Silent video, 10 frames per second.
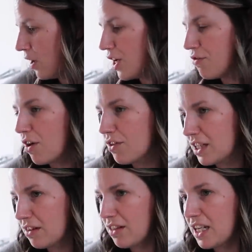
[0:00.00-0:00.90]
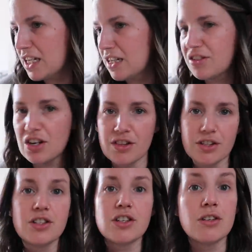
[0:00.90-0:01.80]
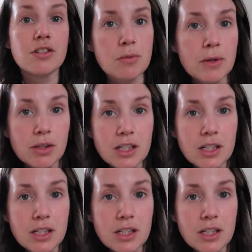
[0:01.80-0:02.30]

I'd rather they eat dirt than stones, to be